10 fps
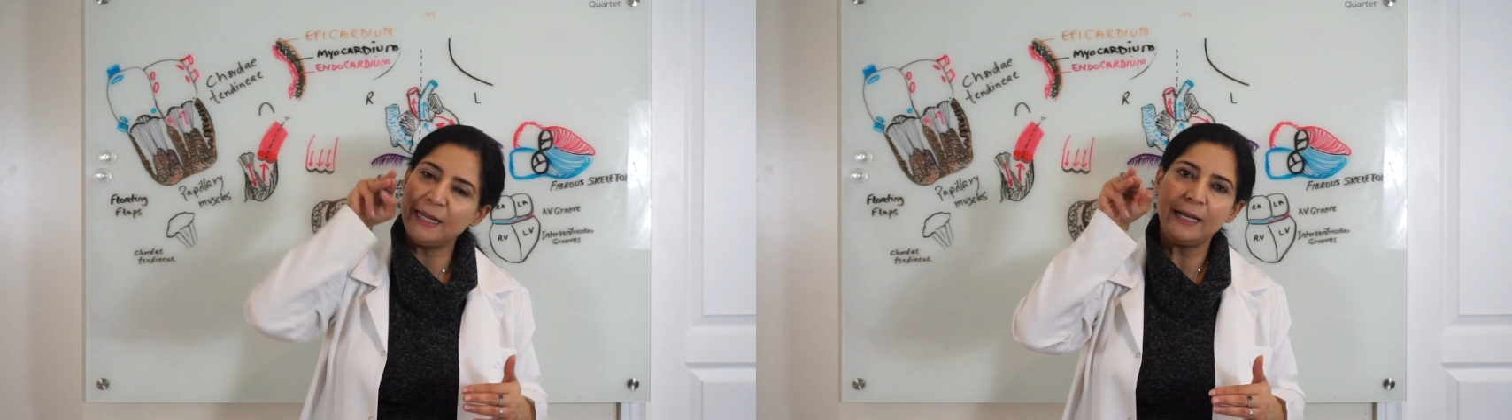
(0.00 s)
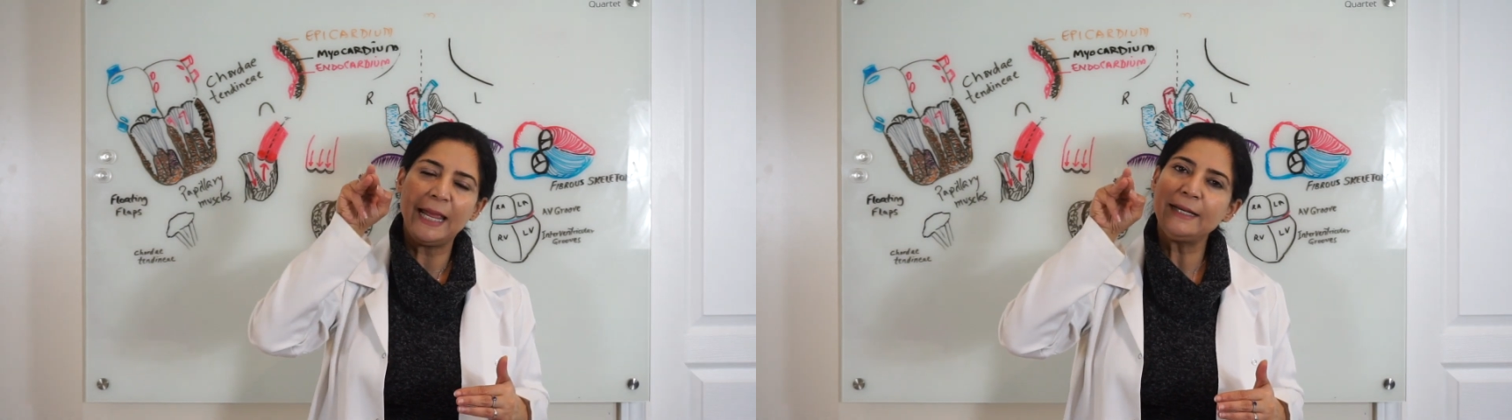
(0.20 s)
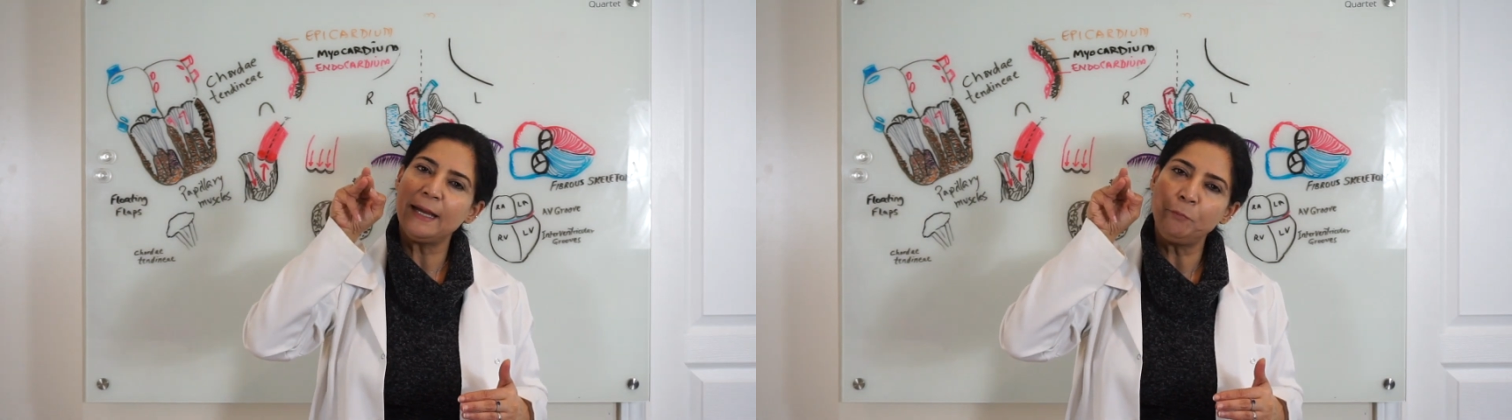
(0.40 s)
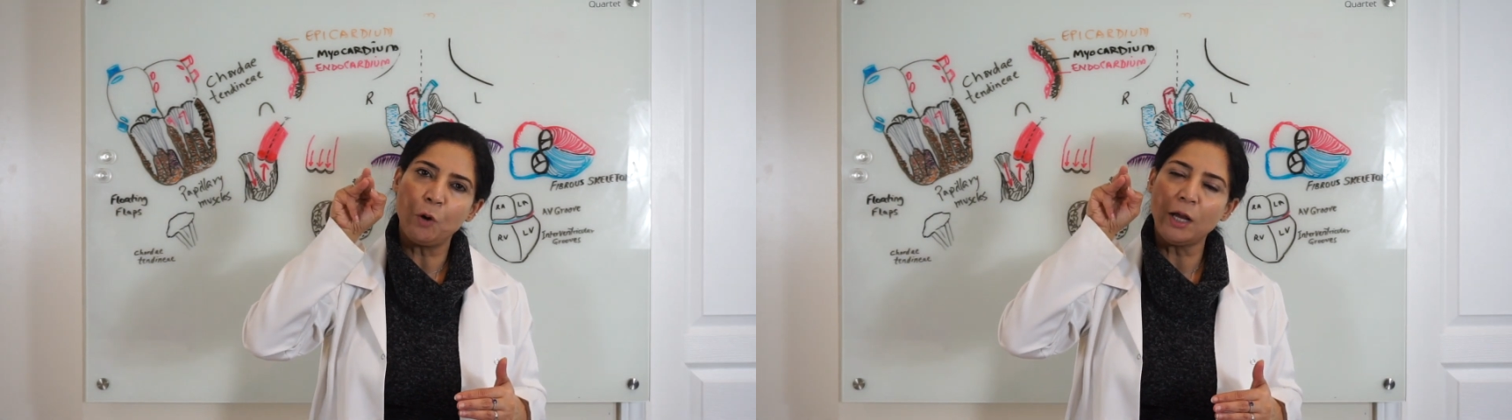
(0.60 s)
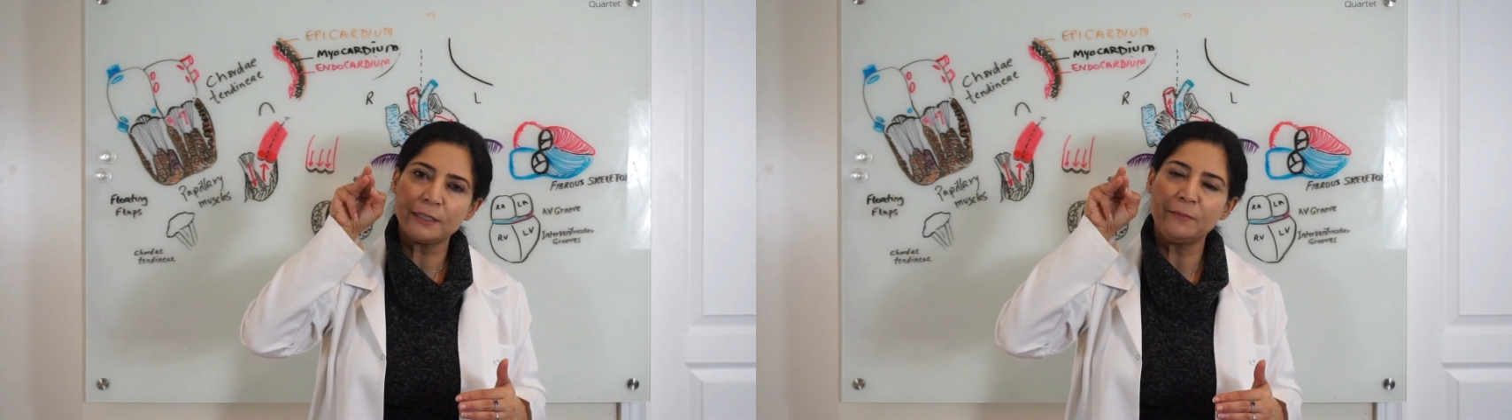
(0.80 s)
They get
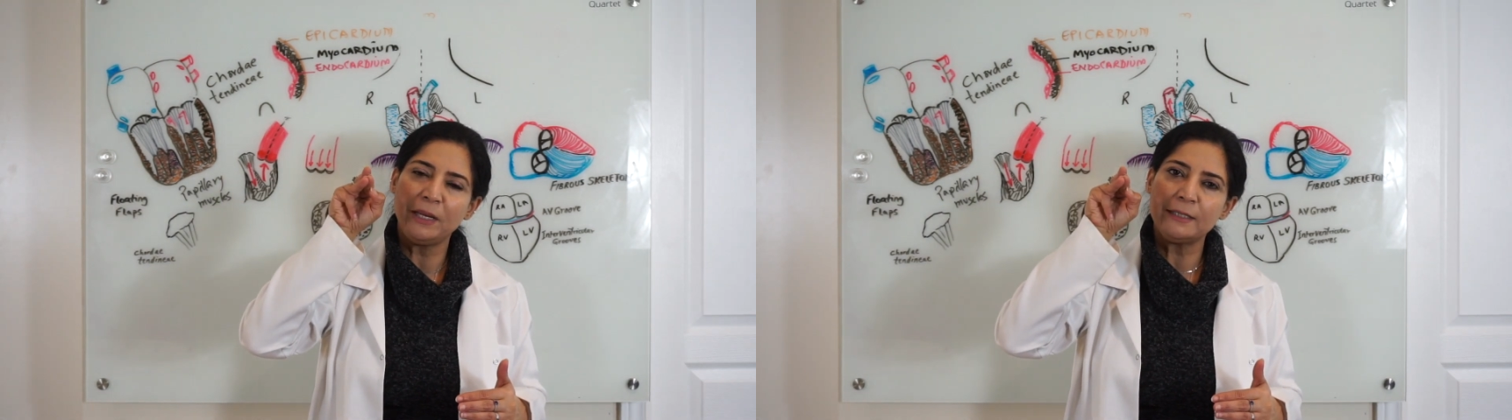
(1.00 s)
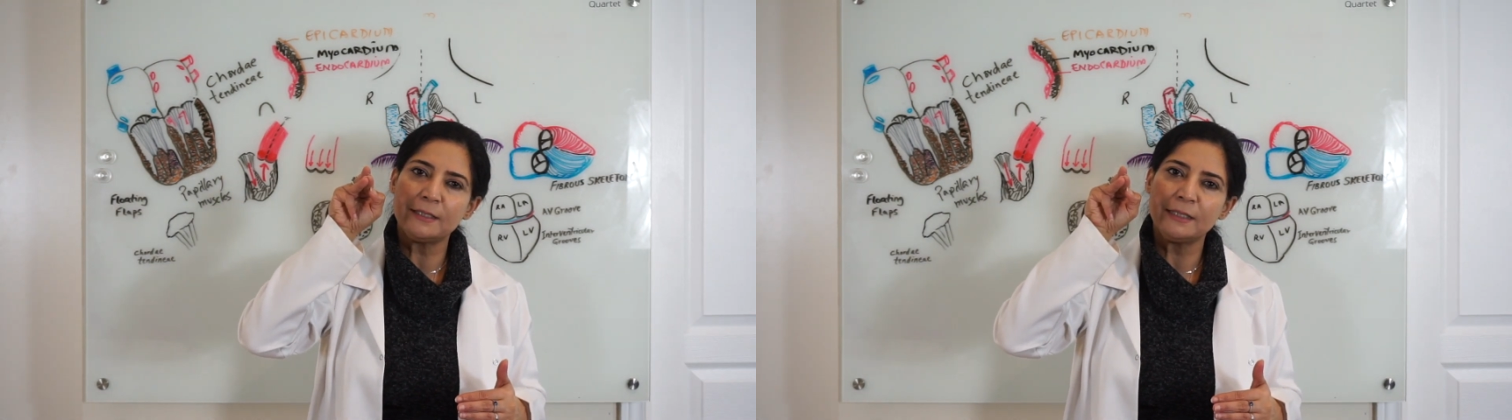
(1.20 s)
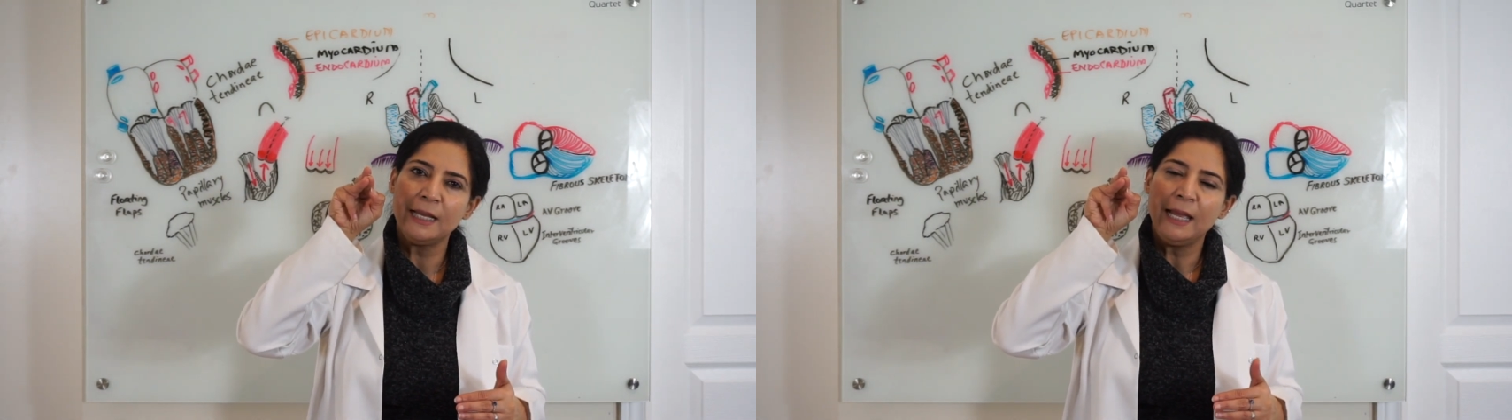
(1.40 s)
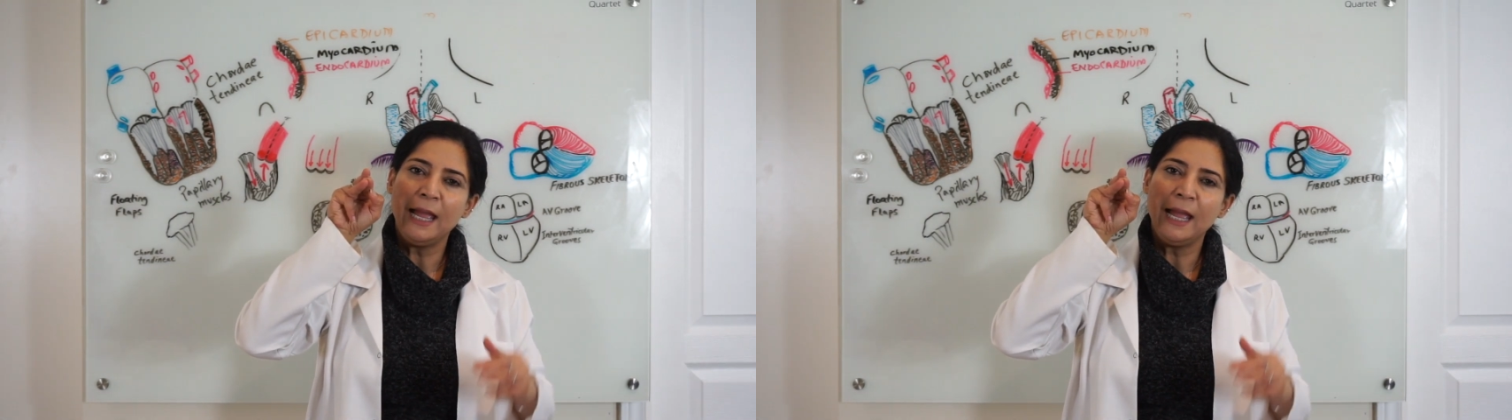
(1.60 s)
approximated,